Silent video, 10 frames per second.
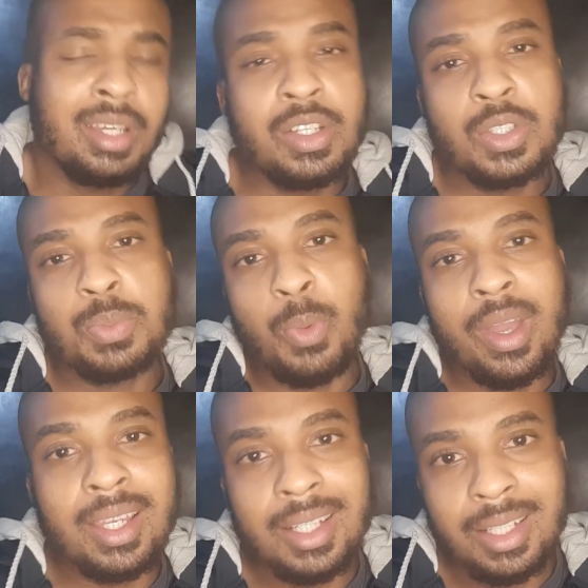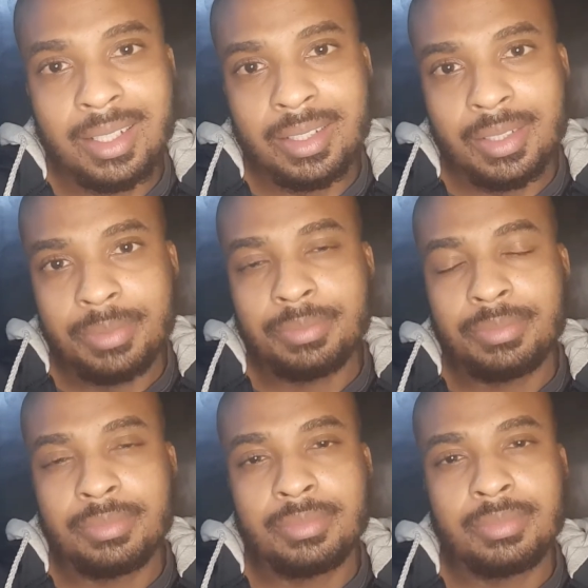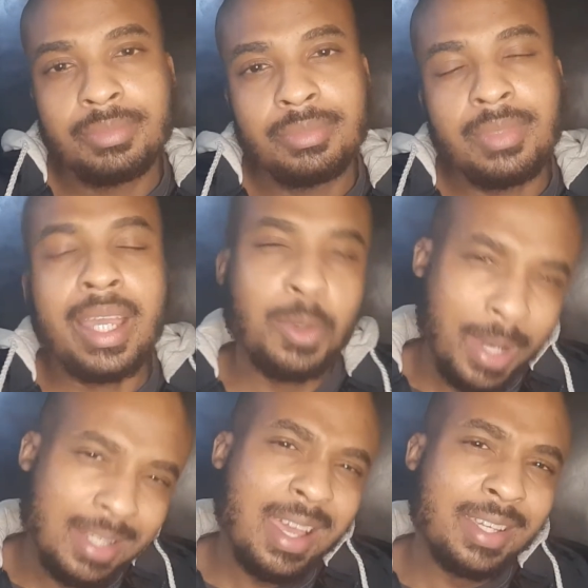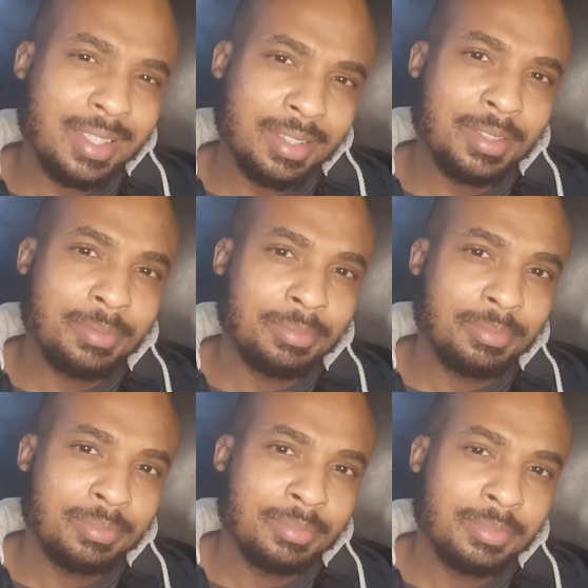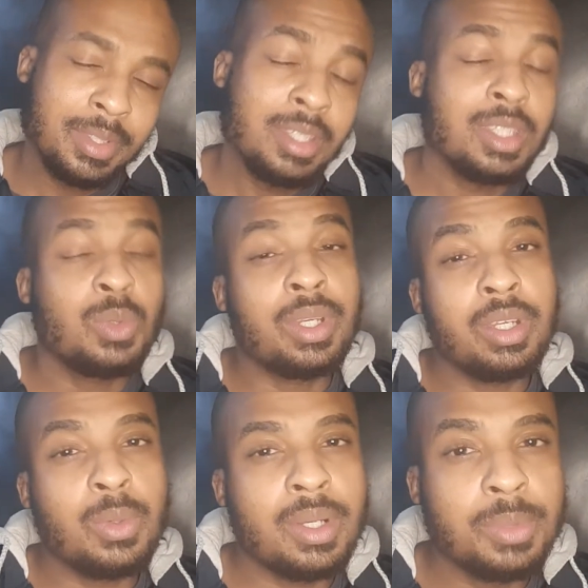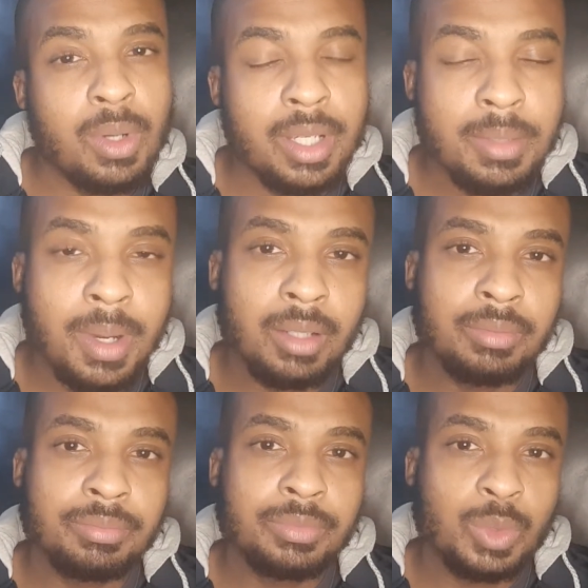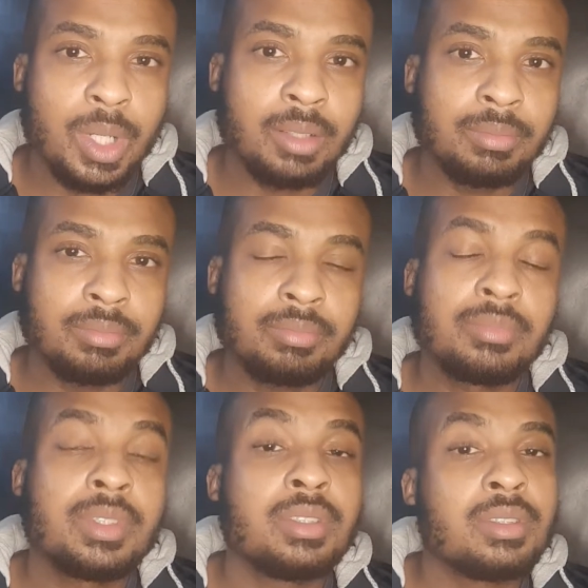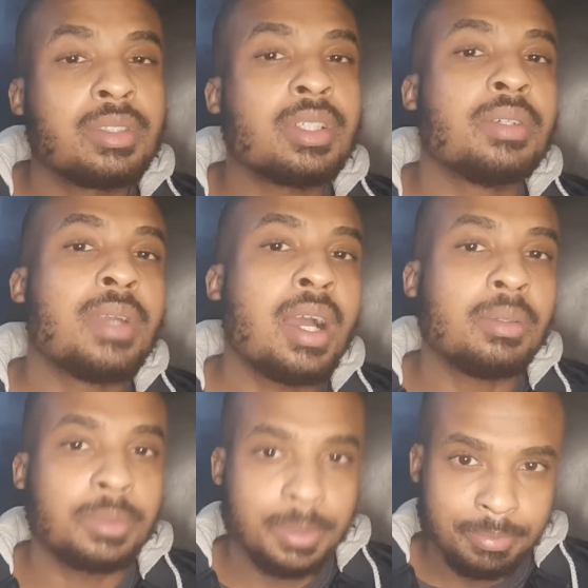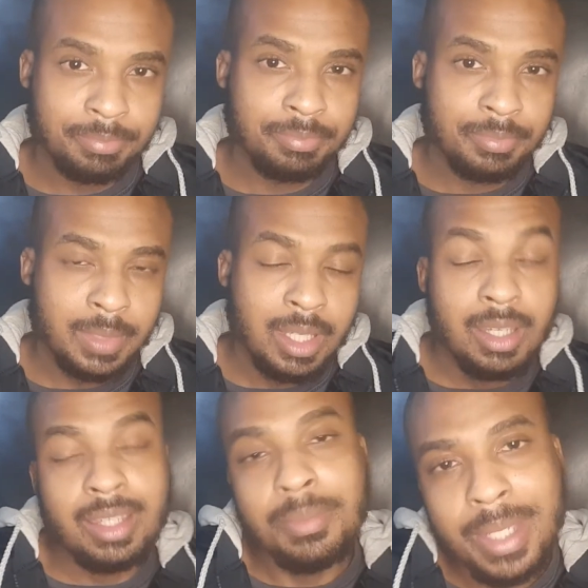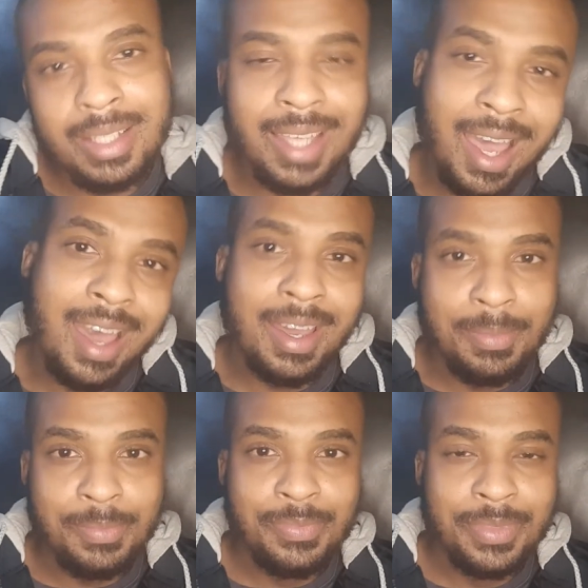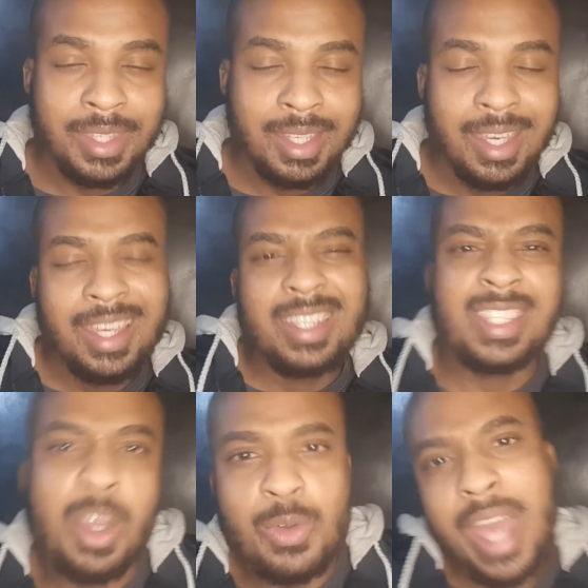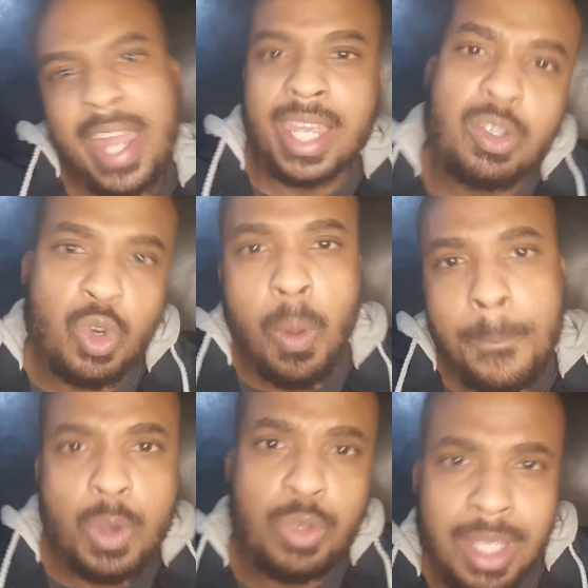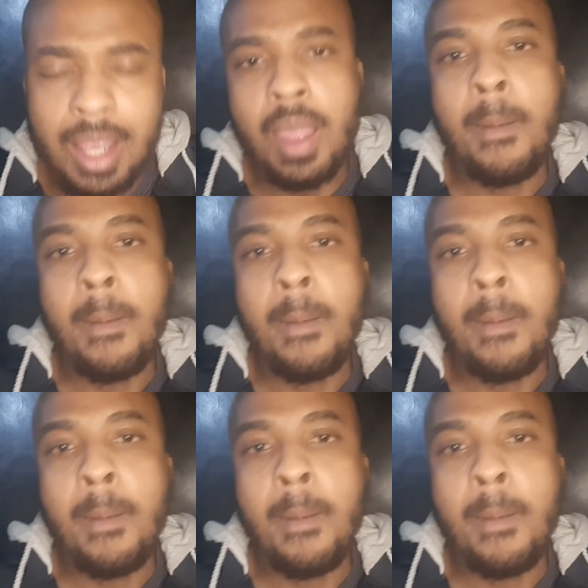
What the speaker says: Spoiler alert, I quite like it. You wanna know what I'm talking about? Well, stick around. In the meantime, cue that intro music,